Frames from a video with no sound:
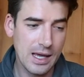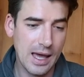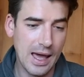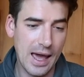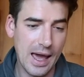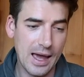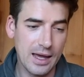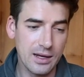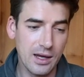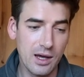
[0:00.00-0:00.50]

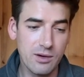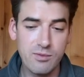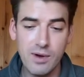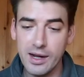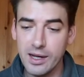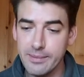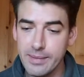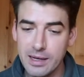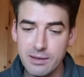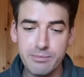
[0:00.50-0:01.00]
And I'd
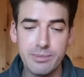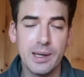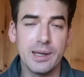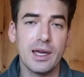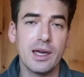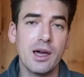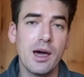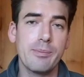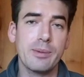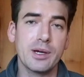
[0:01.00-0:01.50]
recommend
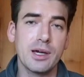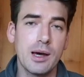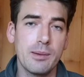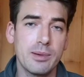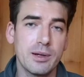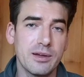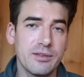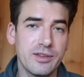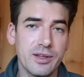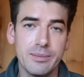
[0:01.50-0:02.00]
picking up a
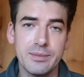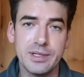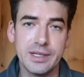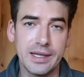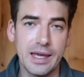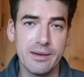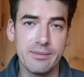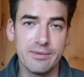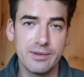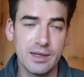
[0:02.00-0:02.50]
couple of them to
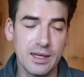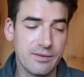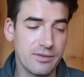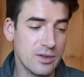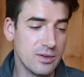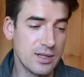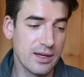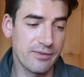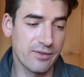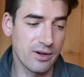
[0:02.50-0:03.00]
get, give
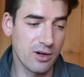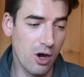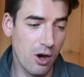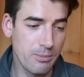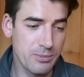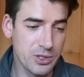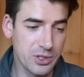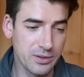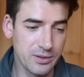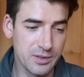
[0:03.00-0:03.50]
you different
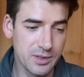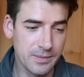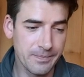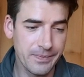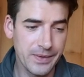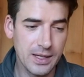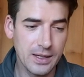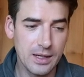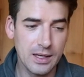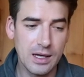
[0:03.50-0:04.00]
options.
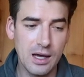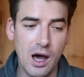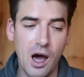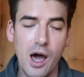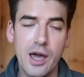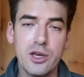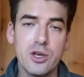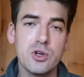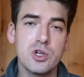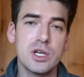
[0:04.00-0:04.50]

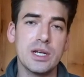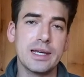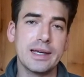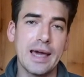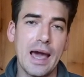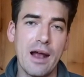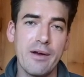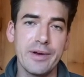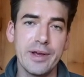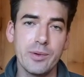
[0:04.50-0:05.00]
I usually
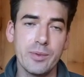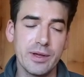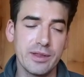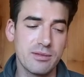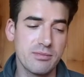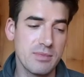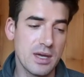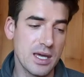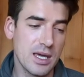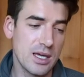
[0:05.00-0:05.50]
carry
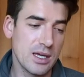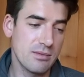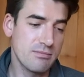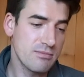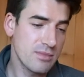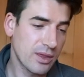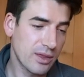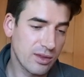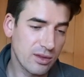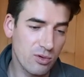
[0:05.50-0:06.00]
with me
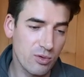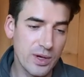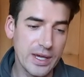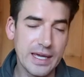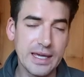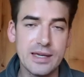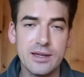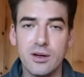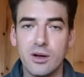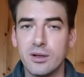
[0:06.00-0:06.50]

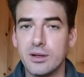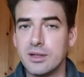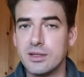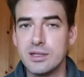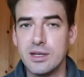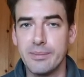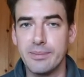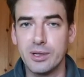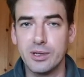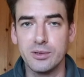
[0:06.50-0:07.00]
three on a
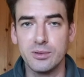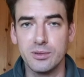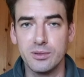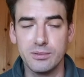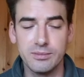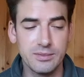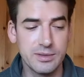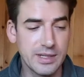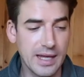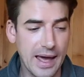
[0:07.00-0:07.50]

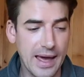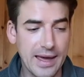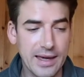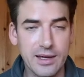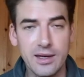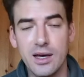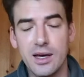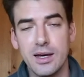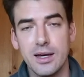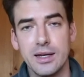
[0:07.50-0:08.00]
typical
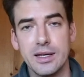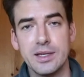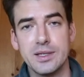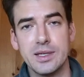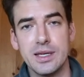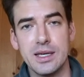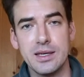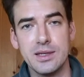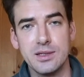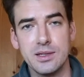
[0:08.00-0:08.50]
day early
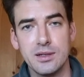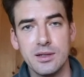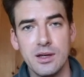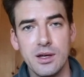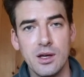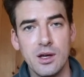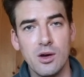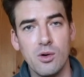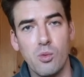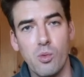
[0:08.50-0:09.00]
season,
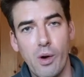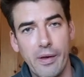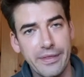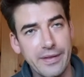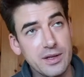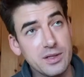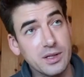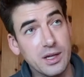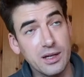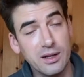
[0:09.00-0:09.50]
one
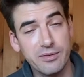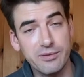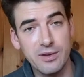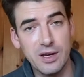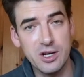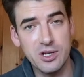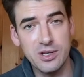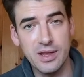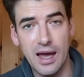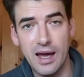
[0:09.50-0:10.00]
that's gonna
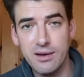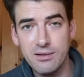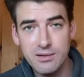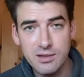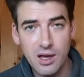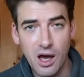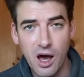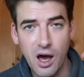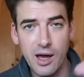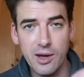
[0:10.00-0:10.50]
fish that
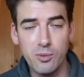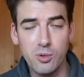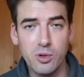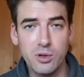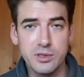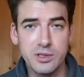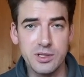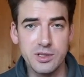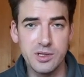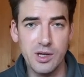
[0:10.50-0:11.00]
high
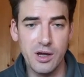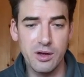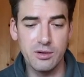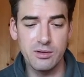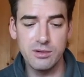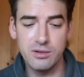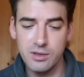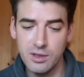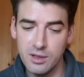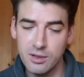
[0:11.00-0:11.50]
water
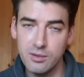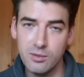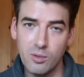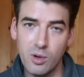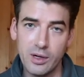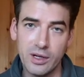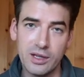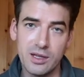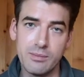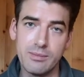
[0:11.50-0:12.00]
zone,
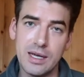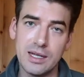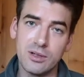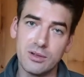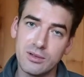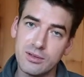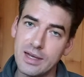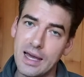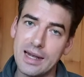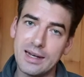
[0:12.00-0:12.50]
one in the
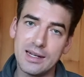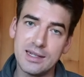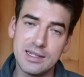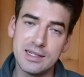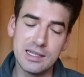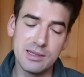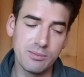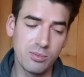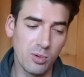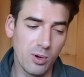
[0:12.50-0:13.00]
middle, and a
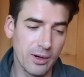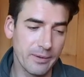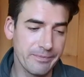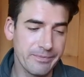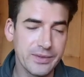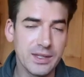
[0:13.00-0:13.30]
deep one.